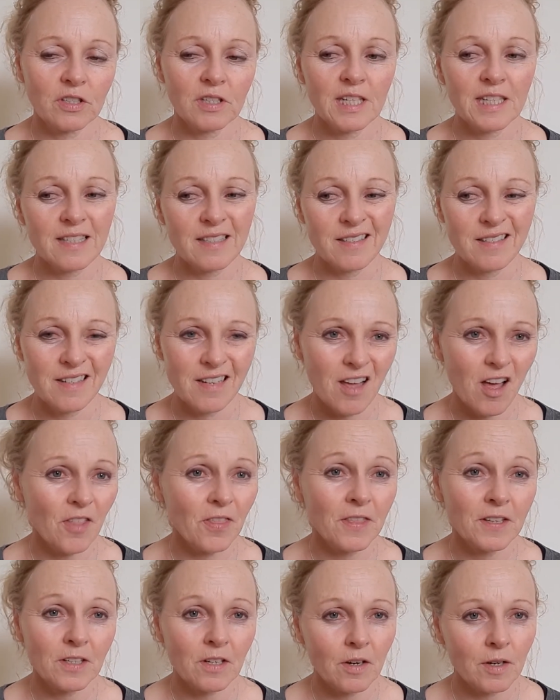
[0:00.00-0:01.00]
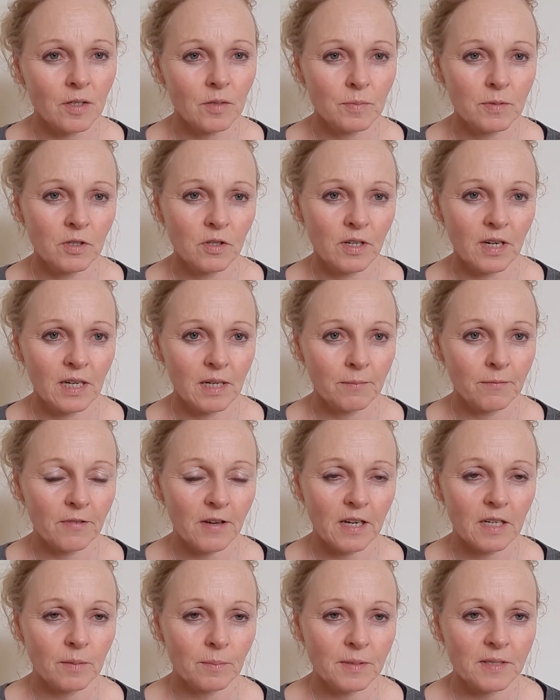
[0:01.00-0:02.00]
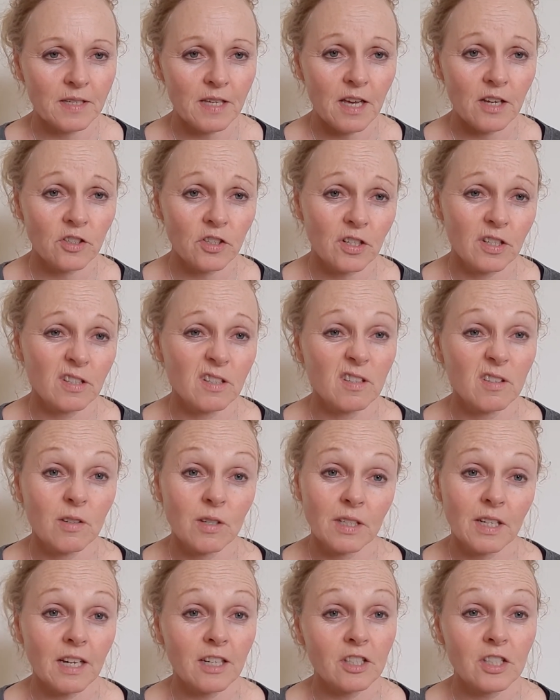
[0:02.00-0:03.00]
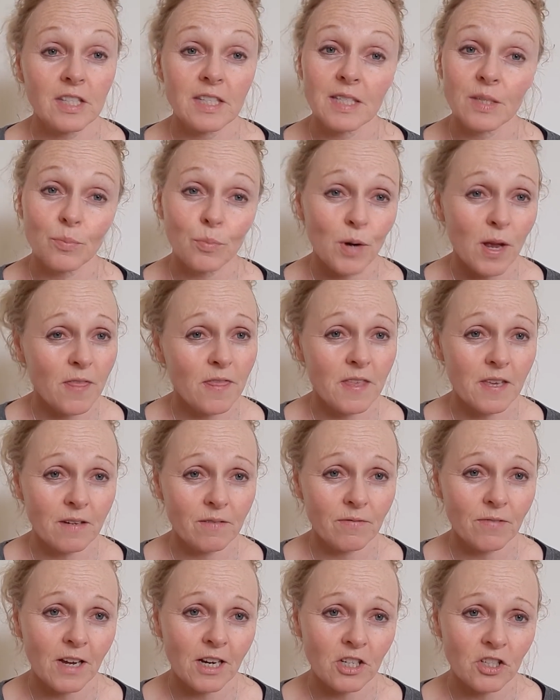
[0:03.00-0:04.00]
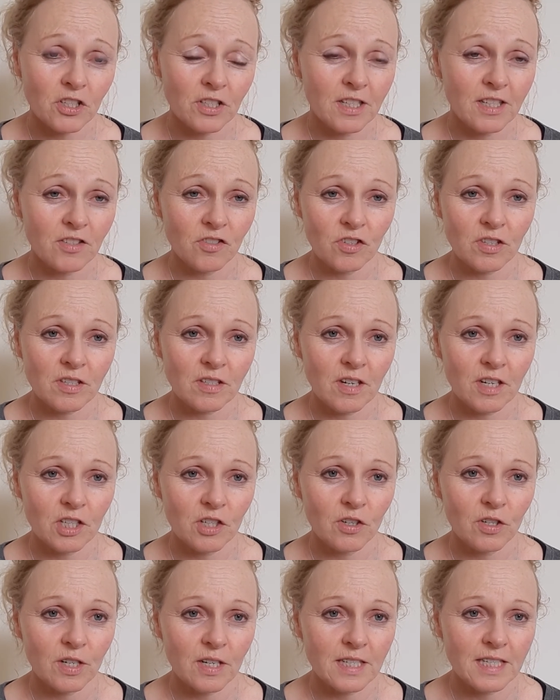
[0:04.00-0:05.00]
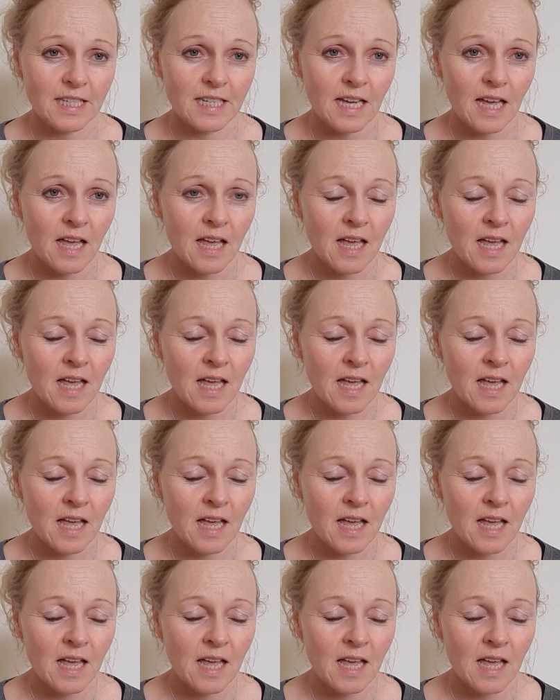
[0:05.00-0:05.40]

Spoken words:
it's not the time to be doing a lymphatic massage, because you could actually spread the infection. It's just not a good idea.